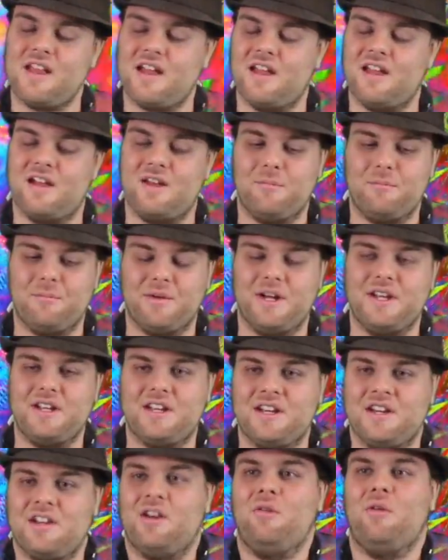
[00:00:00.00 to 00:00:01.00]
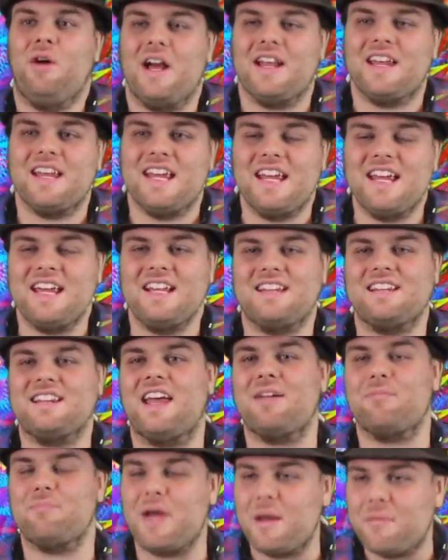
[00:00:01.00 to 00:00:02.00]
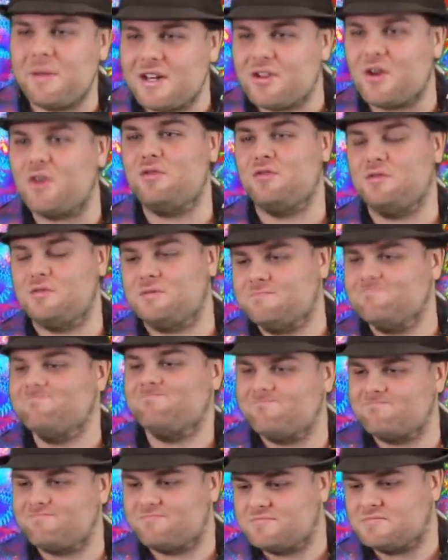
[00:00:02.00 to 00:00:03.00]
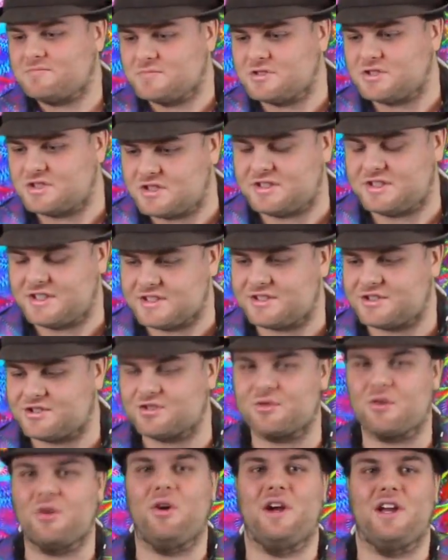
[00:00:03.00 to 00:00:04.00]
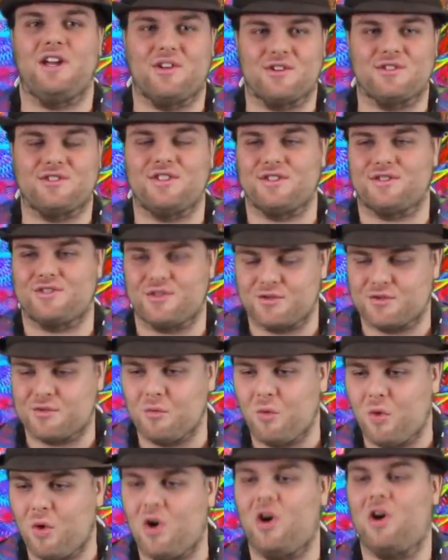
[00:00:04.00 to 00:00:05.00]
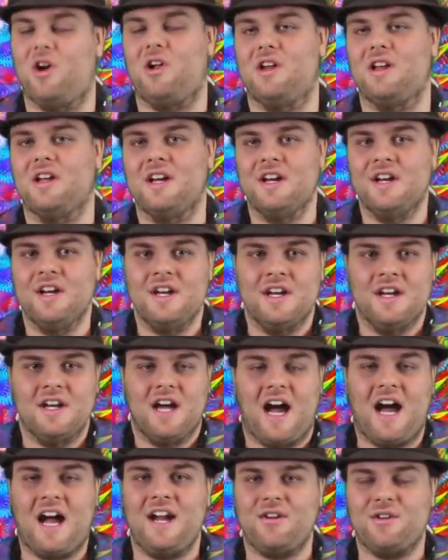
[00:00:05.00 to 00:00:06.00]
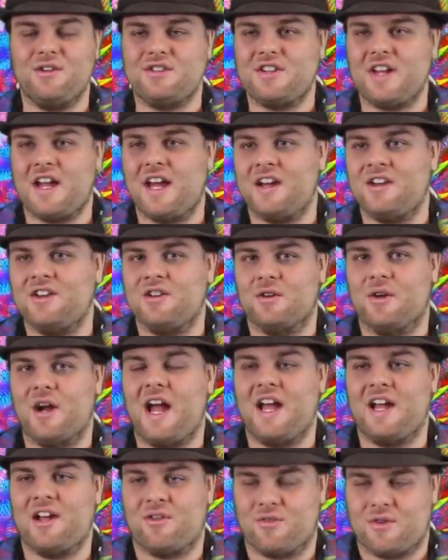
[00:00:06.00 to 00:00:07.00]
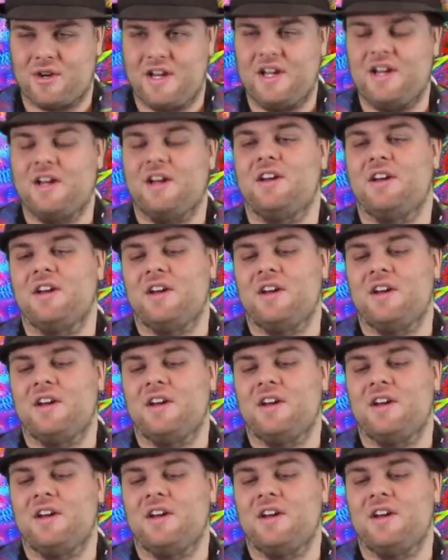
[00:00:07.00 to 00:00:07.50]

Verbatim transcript: Uh, but you know what? It's like maybe don't destroy your sister's wall. I understand you're angry,